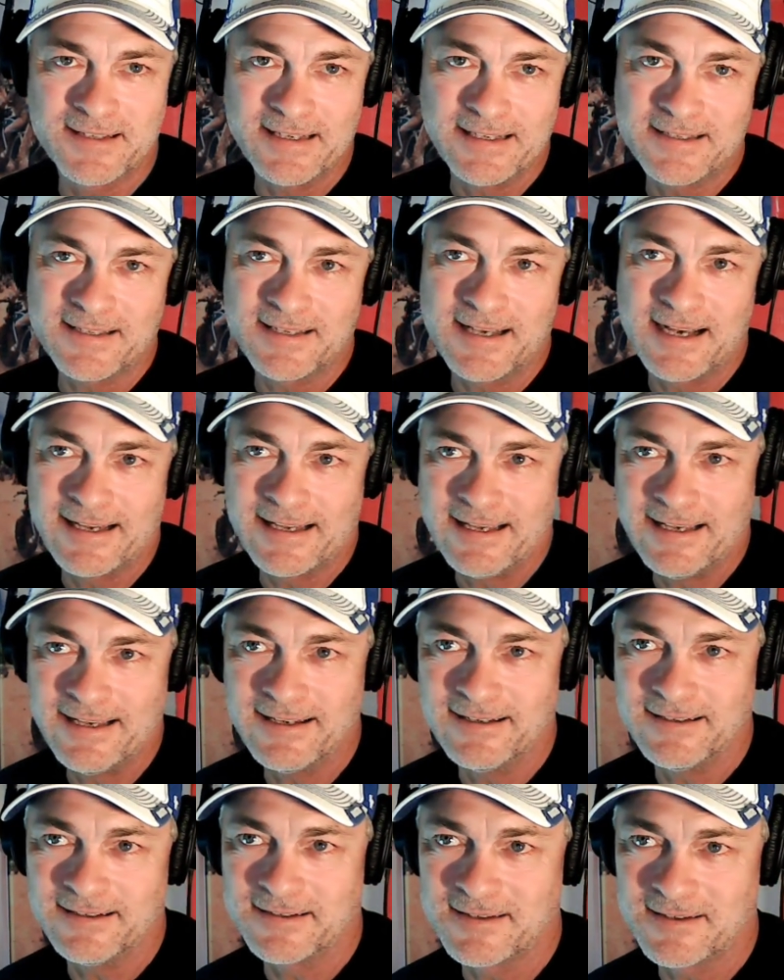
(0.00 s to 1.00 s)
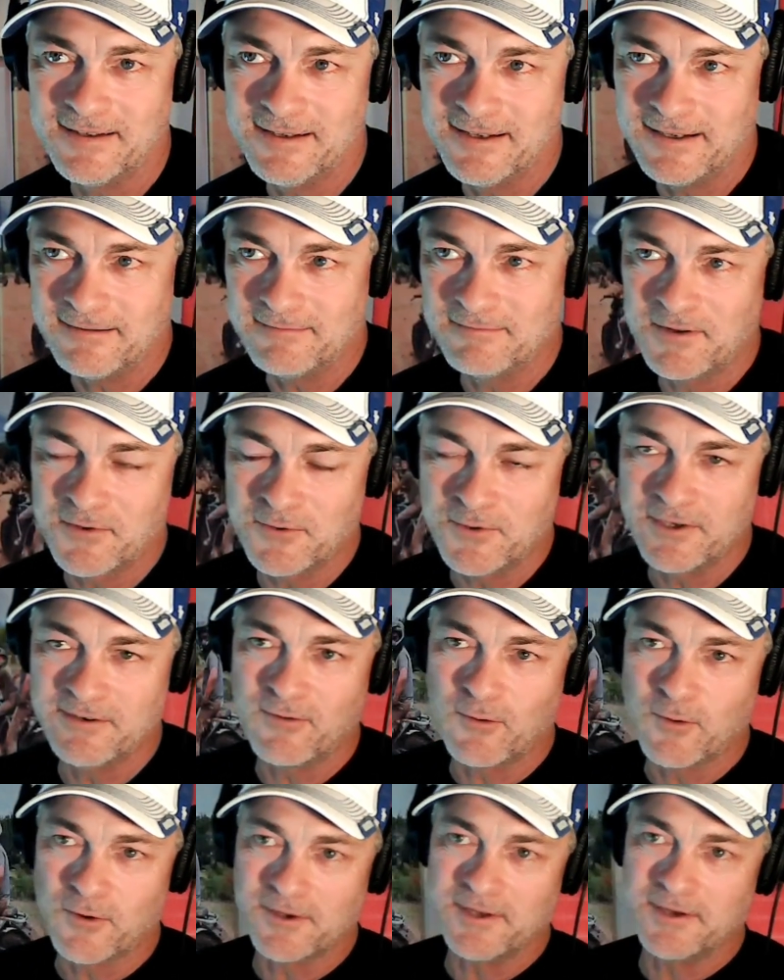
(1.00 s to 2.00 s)
sense I get is that 3 or
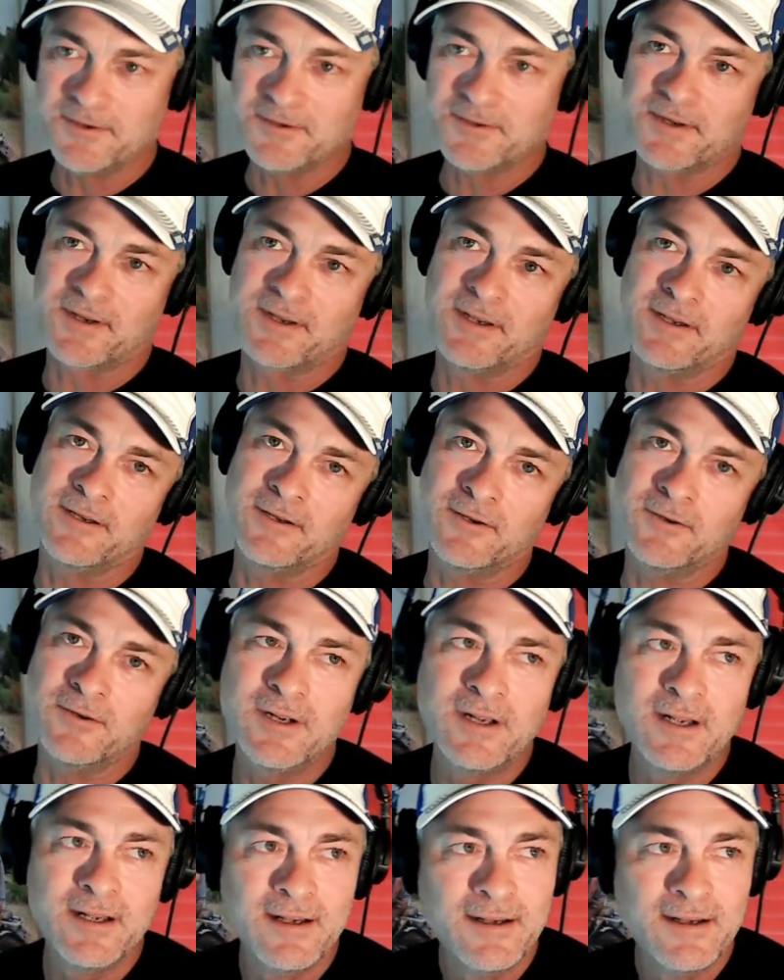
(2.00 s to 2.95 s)
4 years ago,